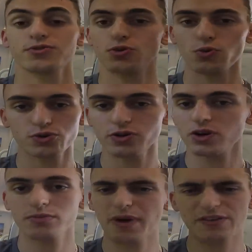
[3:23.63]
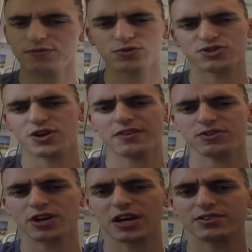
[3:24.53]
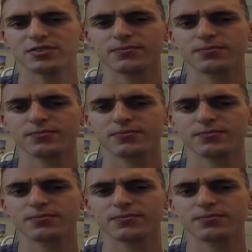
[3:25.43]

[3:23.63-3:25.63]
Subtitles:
all the bad thoughts you have in your head.